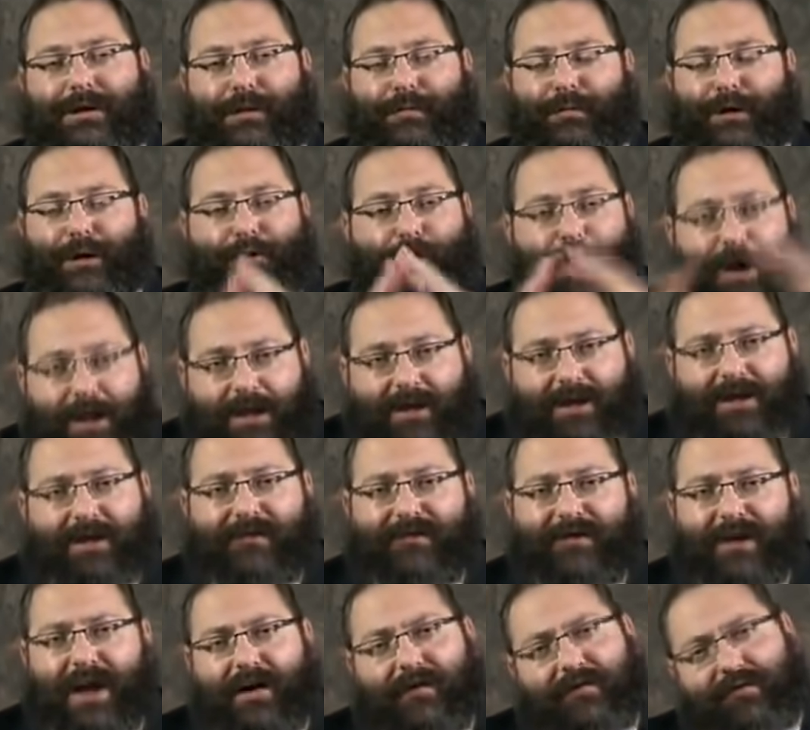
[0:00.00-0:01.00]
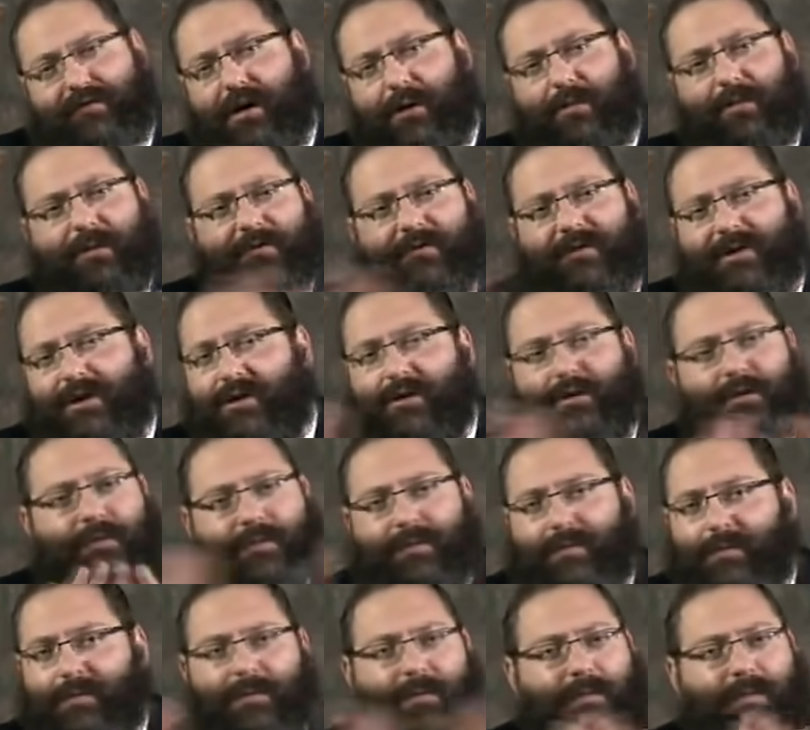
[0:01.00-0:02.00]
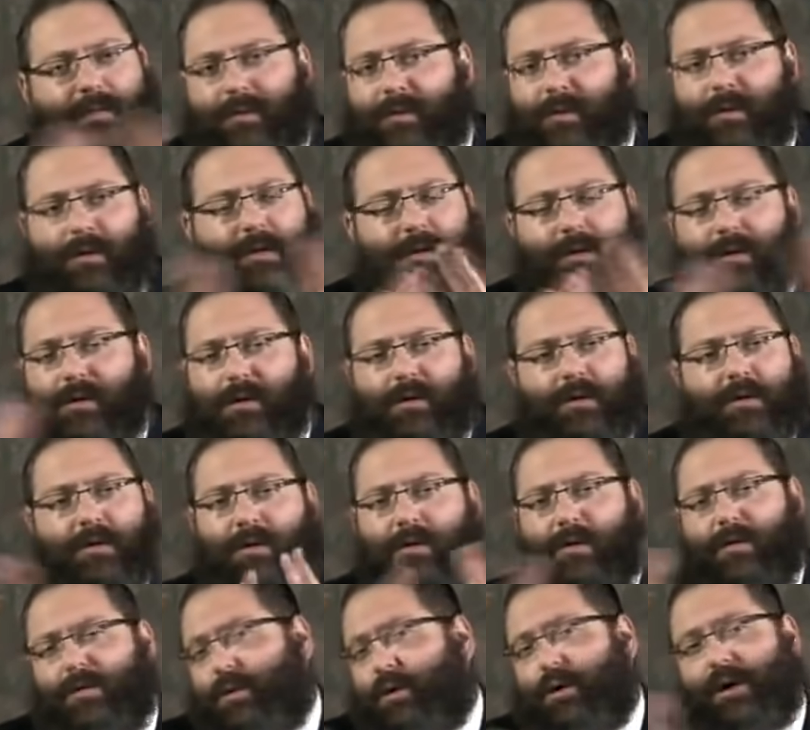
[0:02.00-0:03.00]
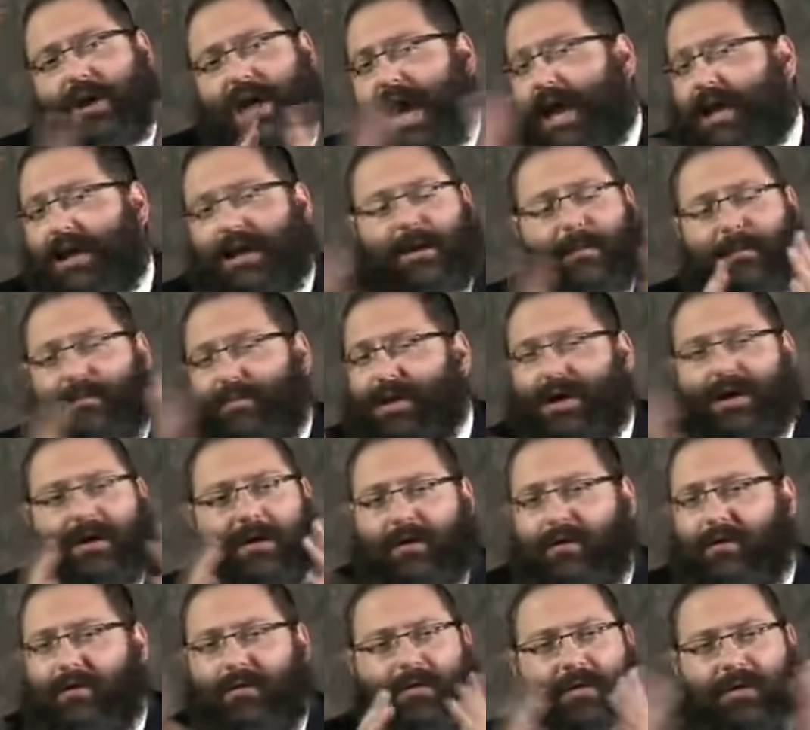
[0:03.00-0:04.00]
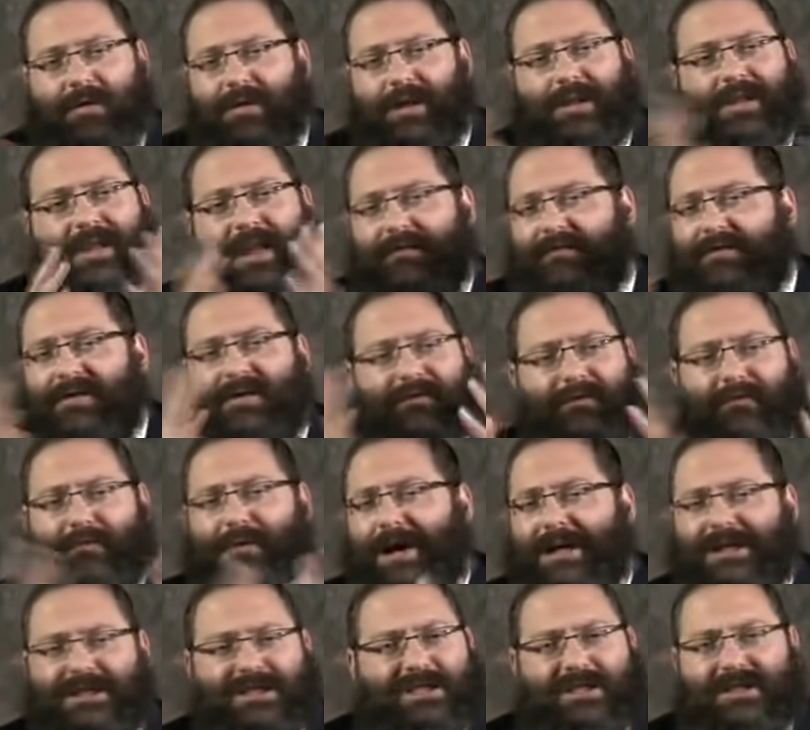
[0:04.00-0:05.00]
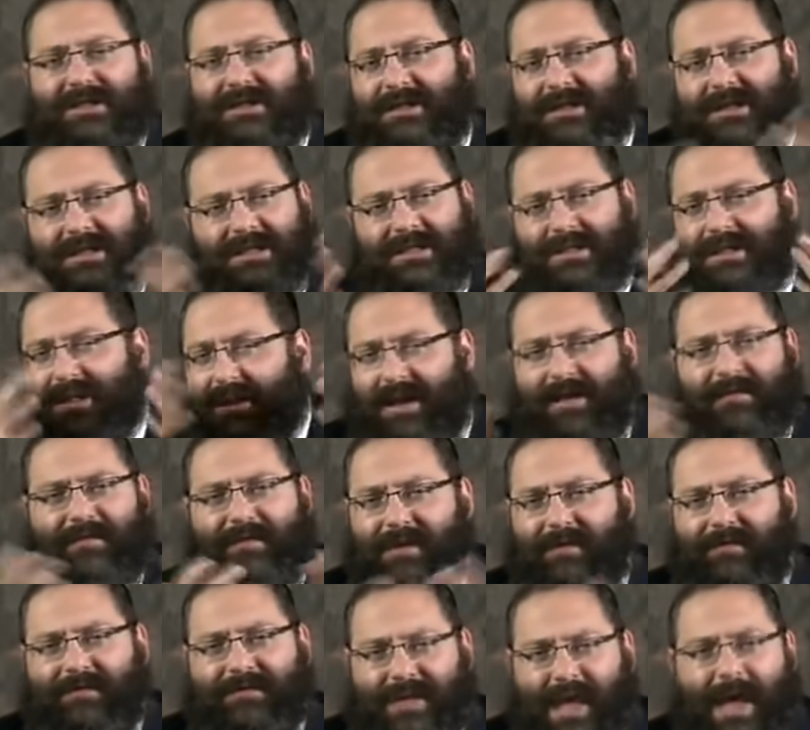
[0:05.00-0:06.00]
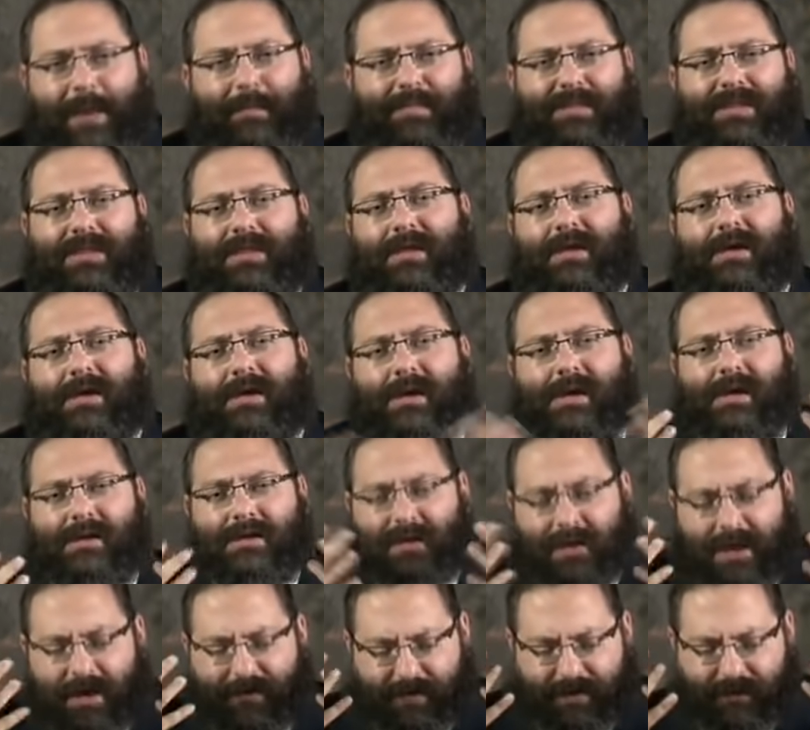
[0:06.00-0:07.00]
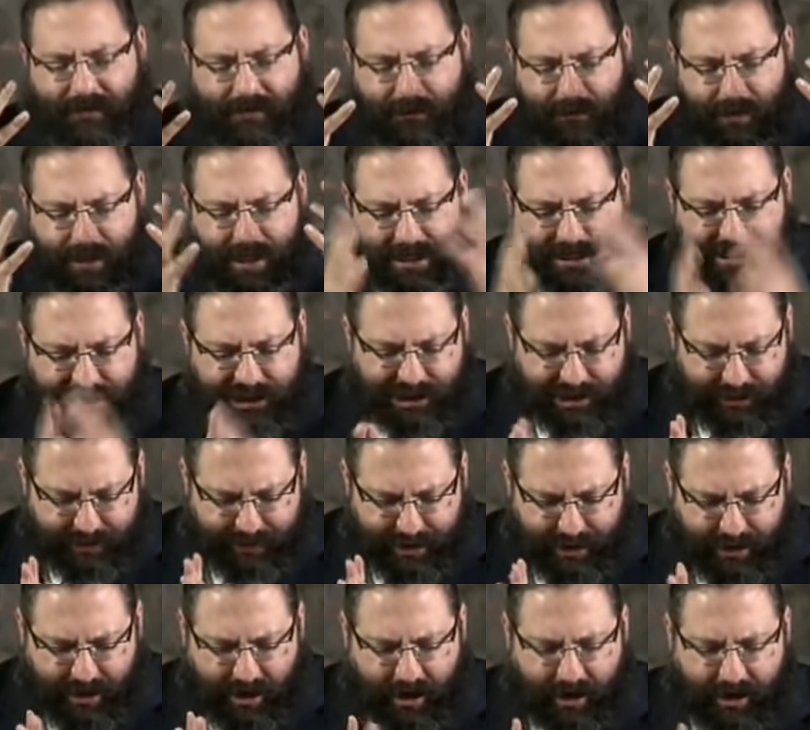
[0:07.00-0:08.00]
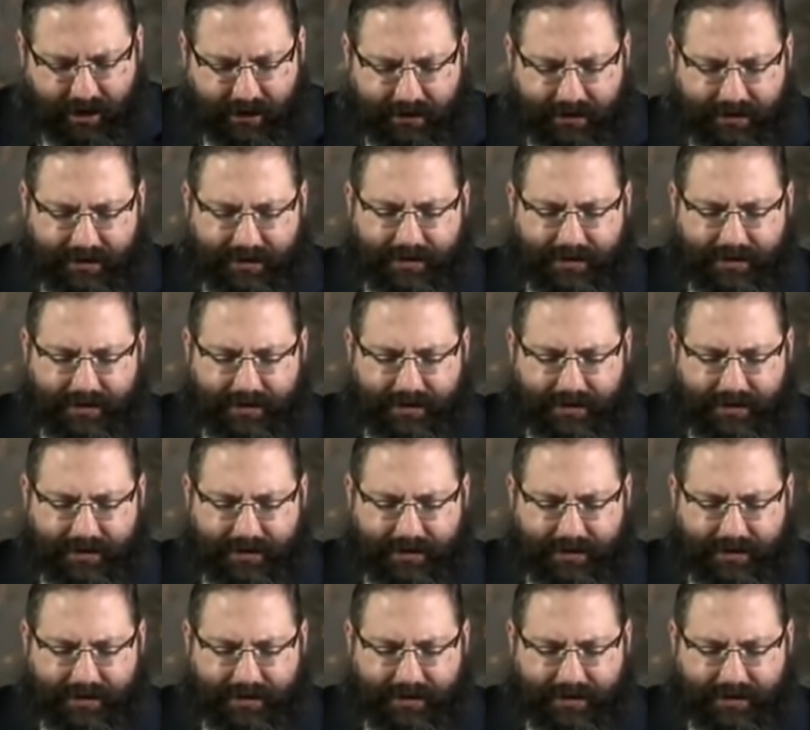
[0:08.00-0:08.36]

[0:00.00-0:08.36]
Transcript: But relative to Avram Avinu, you can't compare the level of righteousness, the level of depth, the level of the relationship to God.